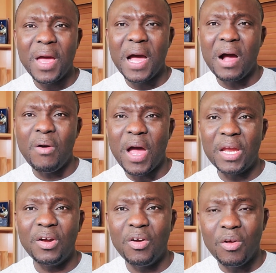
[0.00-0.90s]
how I
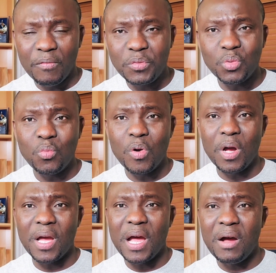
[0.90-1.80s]
love to
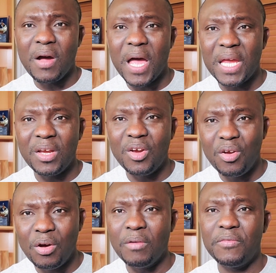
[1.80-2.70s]
work, how I
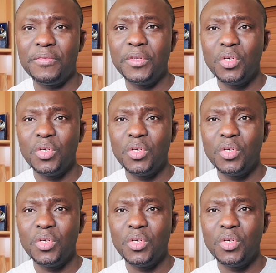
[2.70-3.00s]
love